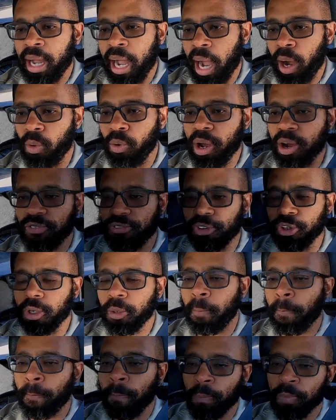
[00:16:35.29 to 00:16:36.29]

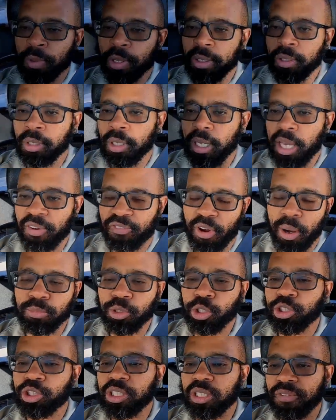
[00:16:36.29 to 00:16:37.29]
However, if I'm
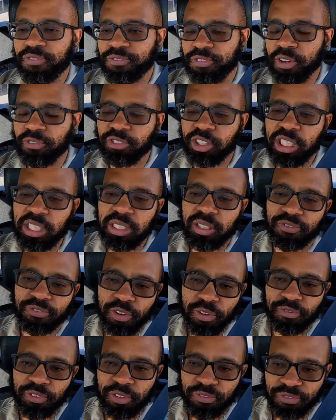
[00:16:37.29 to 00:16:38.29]
using the 15 to
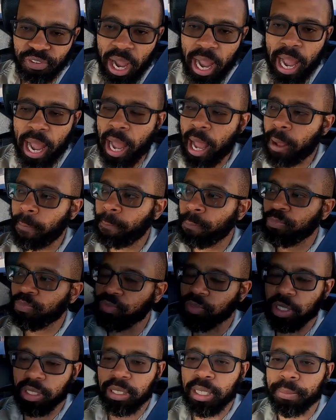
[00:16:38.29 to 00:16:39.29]

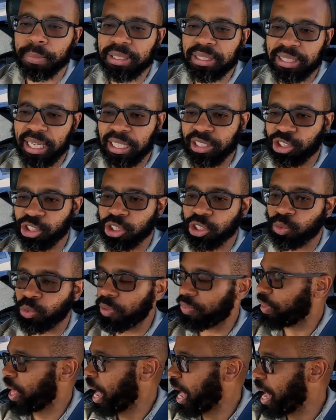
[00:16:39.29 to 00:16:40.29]
55, the limitations
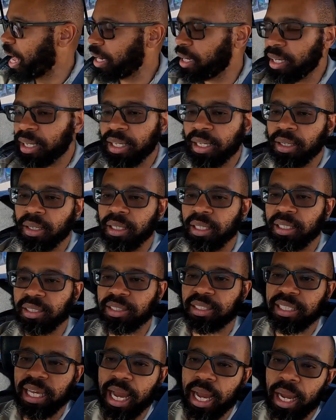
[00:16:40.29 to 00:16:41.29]
with that
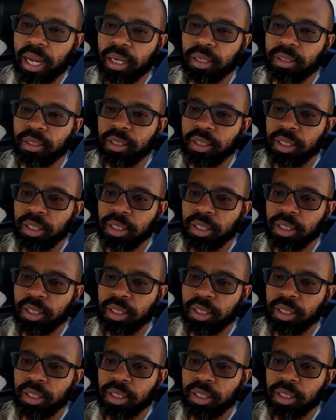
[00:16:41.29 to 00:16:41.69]
is that